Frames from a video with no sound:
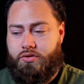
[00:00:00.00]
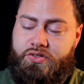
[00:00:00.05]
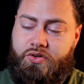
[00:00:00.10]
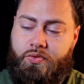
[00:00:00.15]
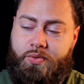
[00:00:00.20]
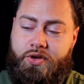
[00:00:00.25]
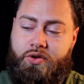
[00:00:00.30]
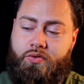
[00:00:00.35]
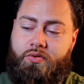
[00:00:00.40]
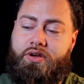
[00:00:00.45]
So
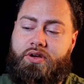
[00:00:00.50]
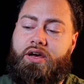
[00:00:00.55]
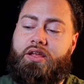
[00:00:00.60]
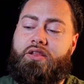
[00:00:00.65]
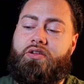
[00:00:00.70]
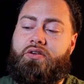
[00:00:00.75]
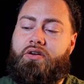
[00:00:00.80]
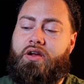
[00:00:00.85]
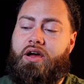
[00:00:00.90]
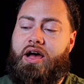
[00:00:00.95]
when you
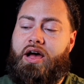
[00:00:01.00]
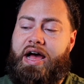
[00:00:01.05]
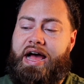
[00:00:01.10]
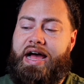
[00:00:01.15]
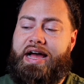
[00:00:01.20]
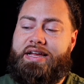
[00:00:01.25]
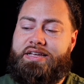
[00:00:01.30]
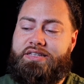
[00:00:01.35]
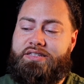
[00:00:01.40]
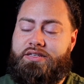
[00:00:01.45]
color
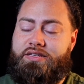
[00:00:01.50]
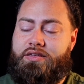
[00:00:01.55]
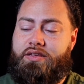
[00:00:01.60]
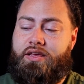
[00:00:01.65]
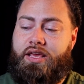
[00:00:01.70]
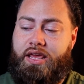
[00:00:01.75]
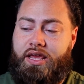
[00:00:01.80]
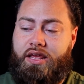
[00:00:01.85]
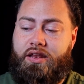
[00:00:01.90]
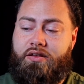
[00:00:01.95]
eyes
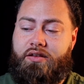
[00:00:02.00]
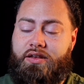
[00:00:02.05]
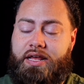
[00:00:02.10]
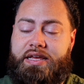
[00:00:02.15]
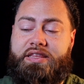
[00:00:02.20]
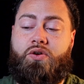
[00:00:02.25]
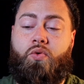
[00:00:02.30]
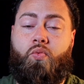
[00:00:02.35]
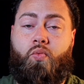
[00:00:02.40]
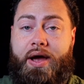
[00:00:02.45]
in,
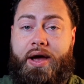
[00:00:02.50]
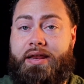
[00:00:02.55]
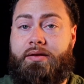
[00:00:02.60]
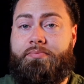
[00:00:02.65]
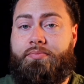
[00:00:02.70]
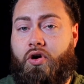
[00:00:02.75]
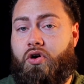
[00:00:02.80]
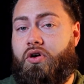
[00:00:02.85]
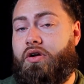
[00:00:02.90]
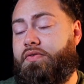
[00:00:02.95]
like the
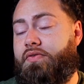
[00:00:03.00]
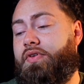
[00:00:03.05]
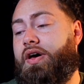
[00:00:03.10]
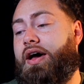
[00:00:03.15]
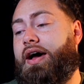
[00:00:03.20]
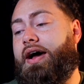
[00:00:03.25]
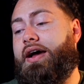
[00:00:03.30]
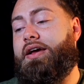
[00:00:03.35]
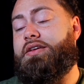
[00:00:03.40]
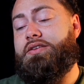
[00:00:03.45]
white part of the
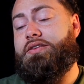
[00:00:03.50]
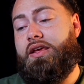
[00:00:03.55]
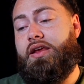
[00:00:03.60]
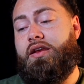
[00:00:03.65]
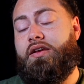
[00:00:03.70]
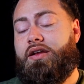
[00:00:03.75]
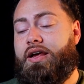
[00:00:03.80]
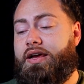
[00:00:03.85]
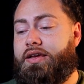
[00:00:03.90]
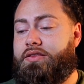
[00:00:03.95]
eyes
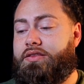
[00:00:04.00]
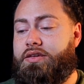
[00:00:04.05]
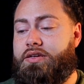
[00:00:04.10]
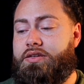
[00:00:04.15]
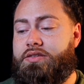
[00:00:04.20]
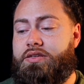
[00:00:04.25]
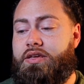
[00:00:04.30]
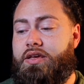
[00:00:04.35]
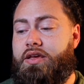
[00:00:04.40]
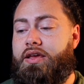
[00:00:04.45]
in like
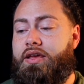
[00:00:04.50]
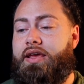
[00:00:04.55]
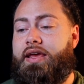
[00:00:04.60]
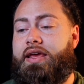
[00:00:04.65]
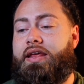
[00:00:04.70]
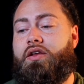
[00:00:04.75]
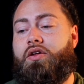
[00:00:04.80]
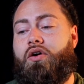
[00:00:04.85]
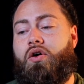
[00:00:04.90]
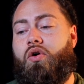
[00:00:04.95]
this,
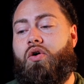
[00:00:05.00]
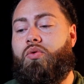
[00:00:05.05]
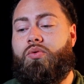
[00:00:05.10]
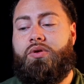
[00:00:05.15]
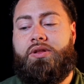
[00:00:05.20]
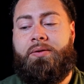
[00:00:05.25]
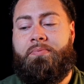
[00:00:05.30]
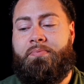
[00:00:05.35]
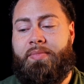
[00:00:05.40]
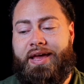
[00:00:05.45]
it
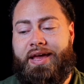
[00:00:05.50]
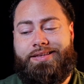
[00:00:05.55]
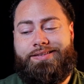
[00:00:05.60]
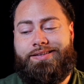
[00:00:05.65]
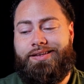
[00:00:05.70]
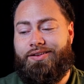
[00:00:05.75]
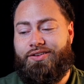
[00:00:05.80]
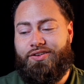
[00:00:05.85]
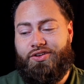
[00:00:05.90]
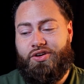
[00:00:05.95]
only makes
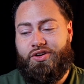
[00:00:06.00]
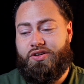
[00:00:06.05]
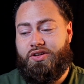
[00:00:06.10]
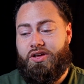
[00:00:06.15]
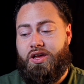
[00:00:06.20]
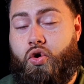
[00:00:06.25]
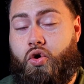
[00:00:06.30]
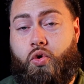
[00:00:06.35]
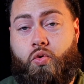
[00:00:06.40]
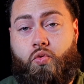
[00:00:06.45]
it look
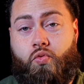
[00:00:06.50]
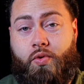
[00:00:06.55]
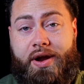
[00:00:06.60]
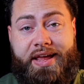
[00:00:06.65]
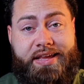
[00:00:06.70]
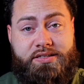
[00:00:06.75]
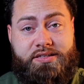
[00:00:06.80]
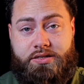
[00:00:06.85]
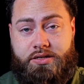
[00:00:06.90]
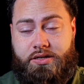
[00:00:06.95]

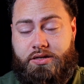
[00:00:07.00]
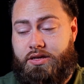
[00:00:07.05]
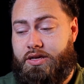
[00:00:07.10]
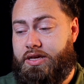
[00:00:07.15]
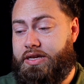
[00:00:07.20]
crazy.